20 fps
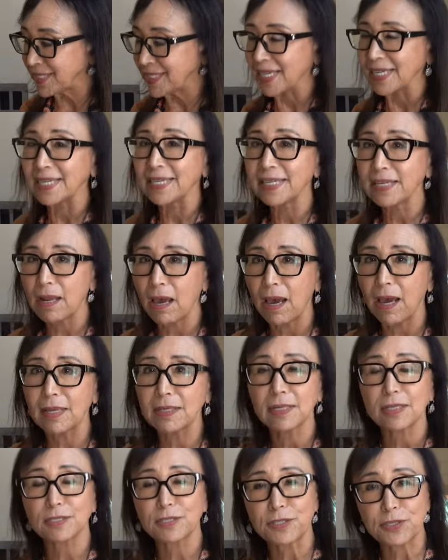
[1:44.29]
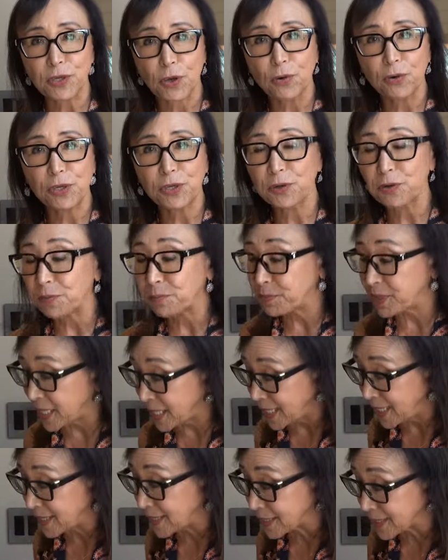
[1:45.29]
to not soak your
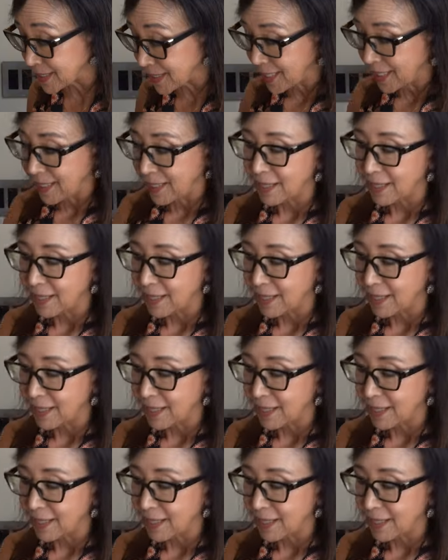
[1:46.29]
beans.